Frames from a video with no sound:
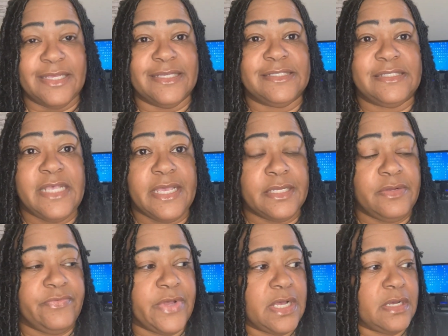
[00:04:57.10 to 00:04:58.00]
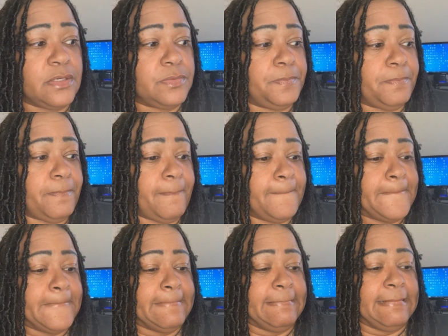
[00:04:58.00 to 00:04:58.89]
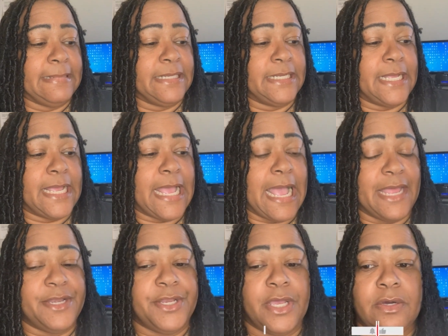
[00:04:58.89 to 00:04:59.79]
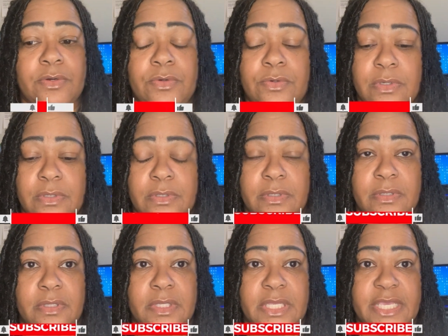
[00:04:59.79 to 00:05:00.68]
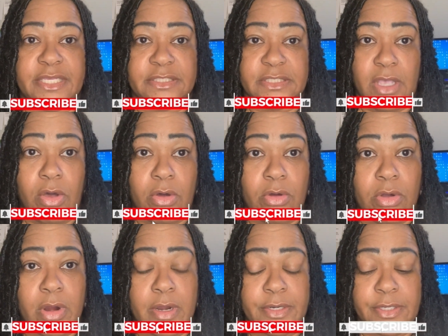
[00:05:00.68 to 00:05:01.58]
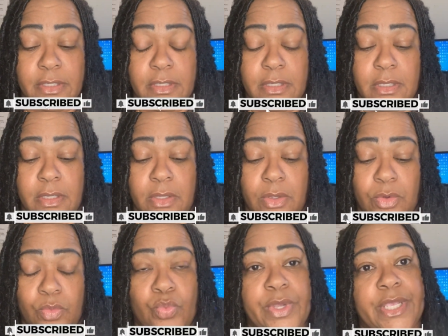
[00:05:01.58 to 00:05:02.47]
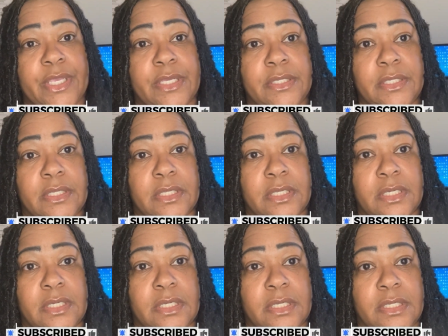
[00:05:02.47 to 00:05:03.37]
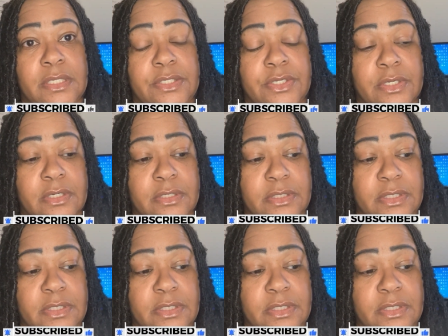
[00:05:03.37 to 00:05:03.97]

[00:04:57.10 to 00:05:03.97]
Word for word: Second of all, I know it's hard when your